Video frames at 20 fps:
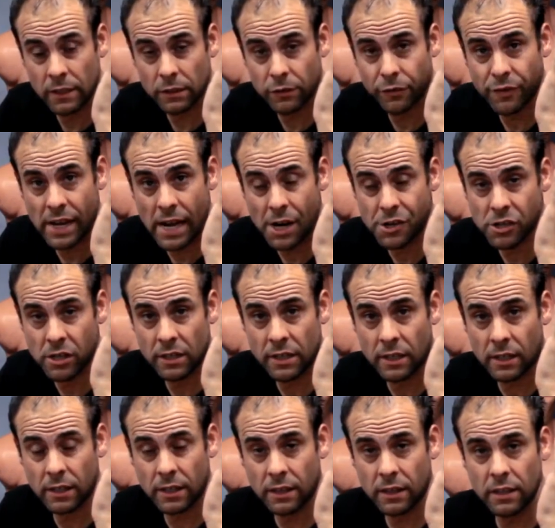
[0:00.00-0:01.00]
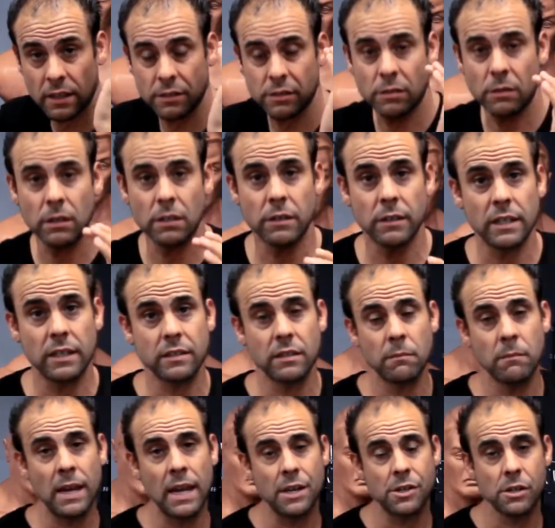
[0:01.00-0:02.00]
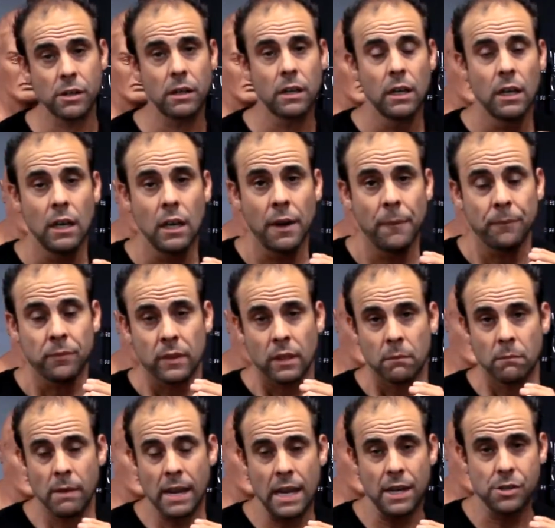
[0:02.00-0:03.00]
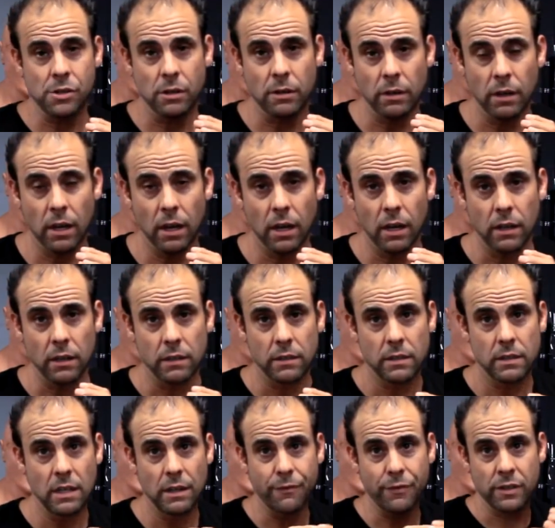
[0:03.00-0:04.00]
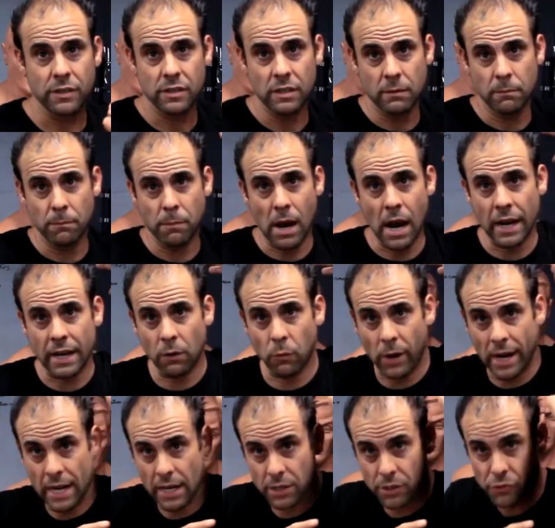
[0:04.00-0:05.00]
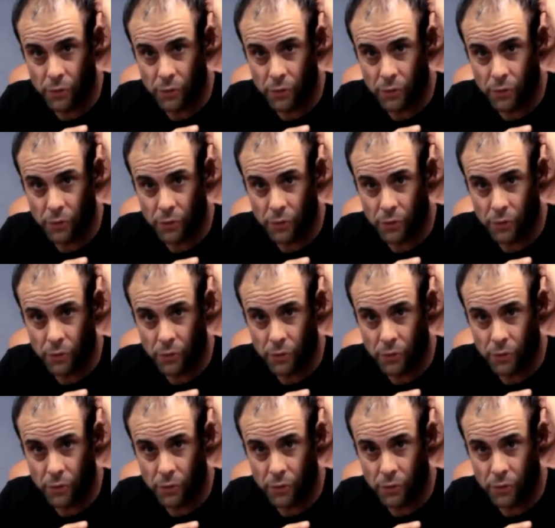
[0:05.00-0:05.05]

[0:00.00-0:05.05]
this fashion here like this. So there is a major difference in body weight